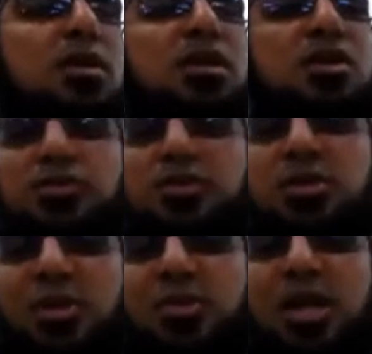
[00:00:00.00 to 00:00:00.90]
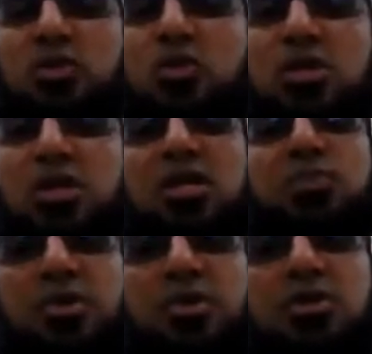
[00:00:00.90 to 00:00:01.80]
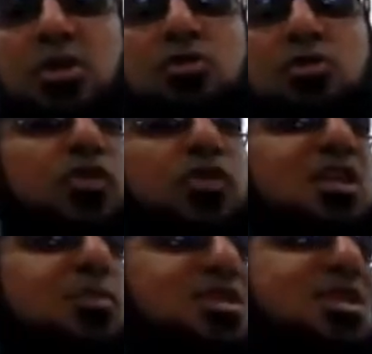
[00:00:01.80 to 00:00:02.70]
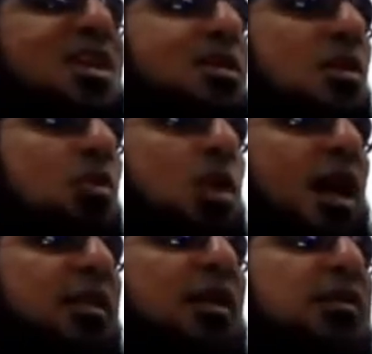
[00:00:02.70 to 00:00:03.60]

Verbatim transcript: That if people are so desperate to find a mistake in the Quran